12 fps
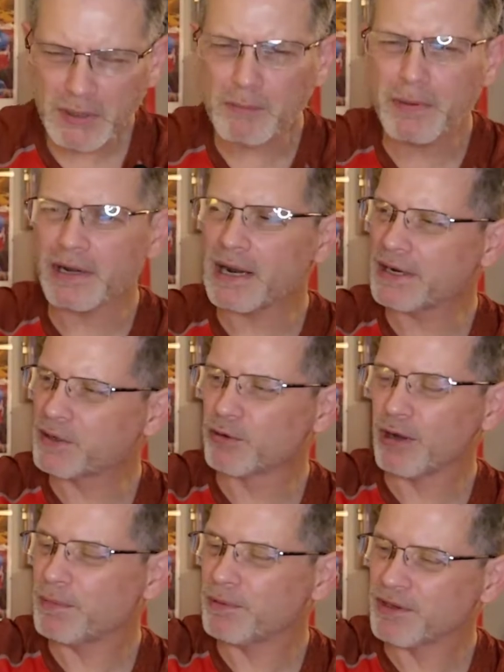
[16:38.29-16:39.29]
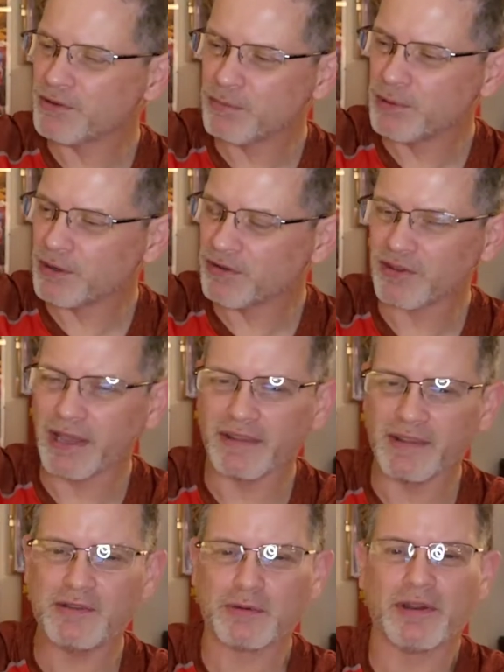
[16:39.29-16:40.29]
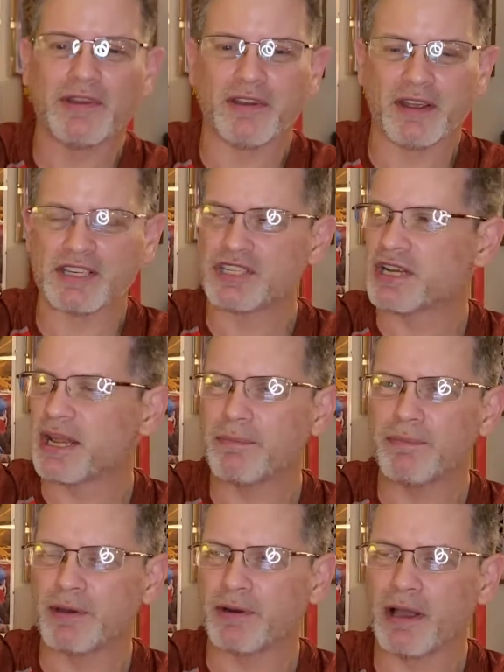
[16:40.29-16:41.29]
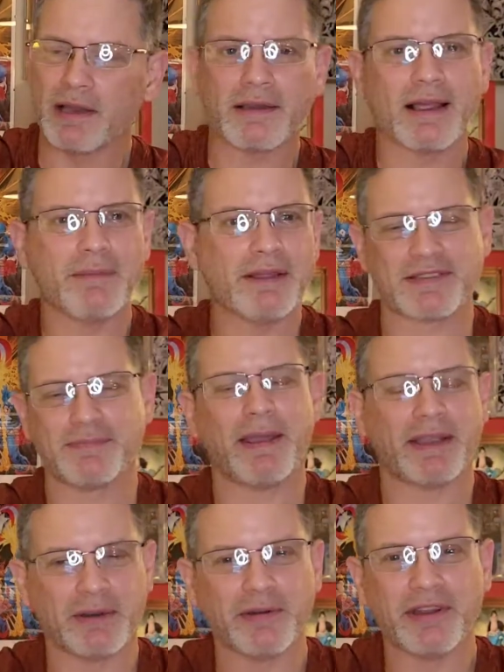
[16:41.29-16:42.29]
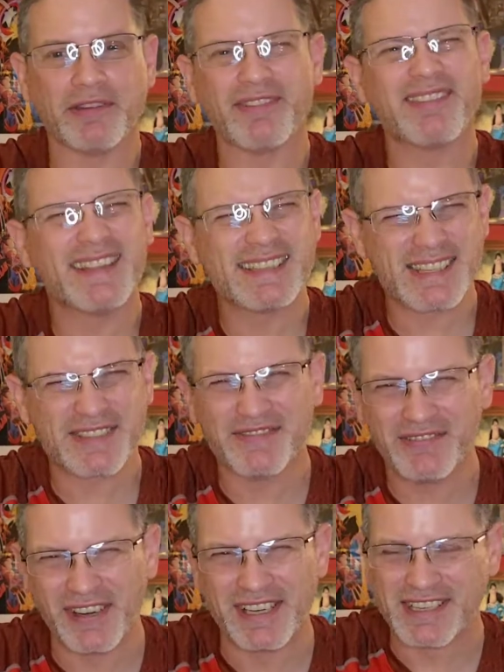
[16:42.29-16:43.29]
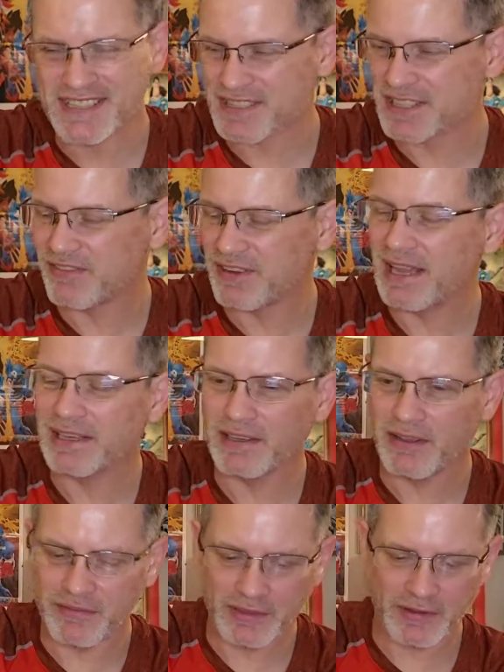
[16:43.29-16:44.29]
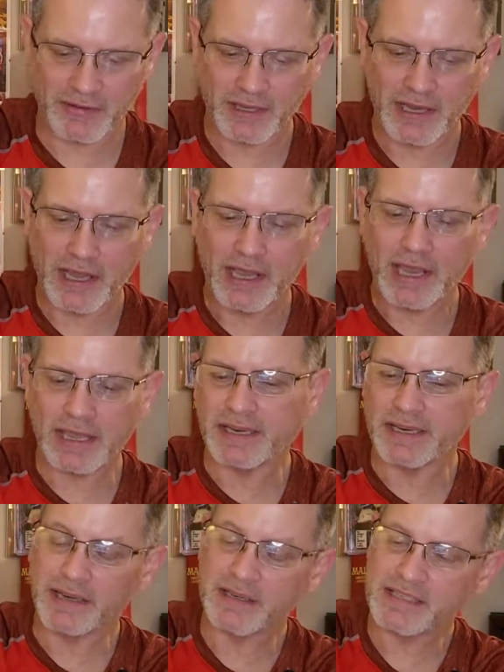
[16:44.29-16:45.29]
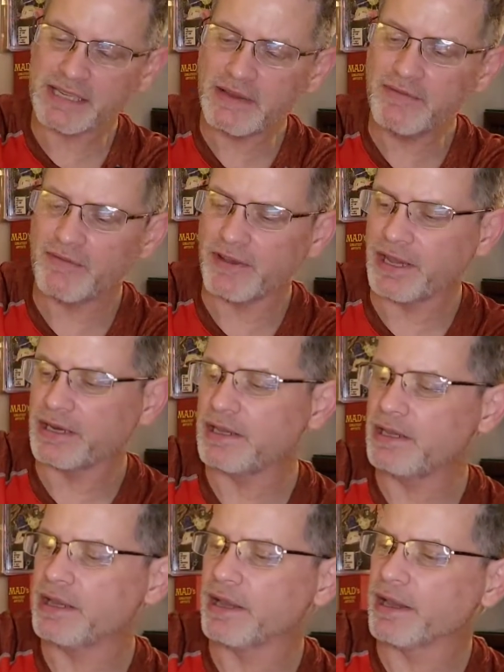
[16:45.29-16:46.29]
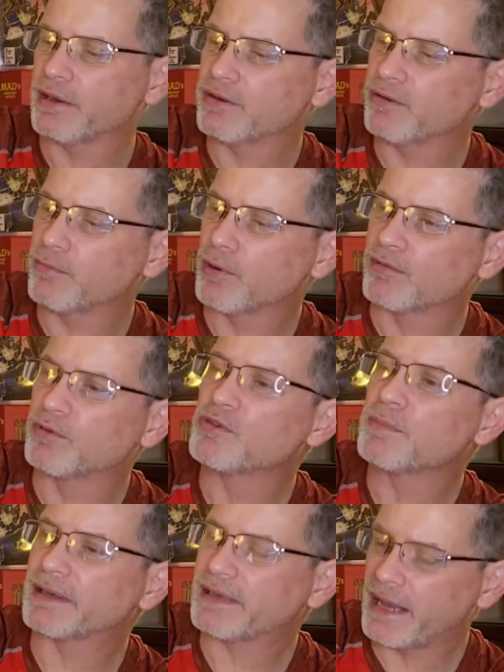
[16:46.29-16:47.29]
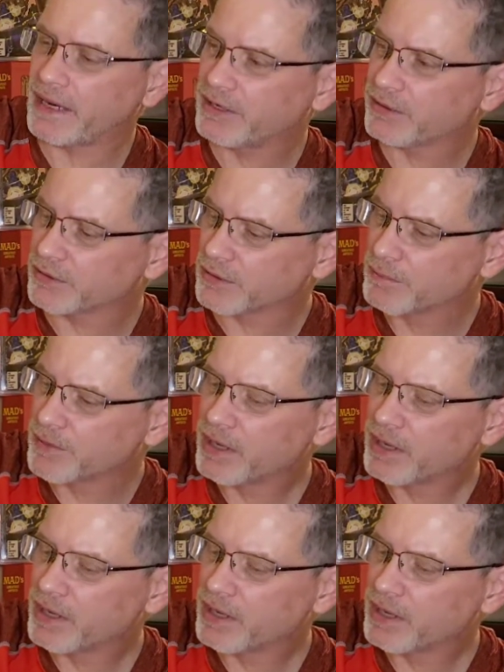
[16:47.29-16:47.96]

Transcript: But I grew up on these books and these were in nice shape. They're not, I'm not specking on this. This is fun stuff. I love this. And in the same vein, he had Marvel Spectacular.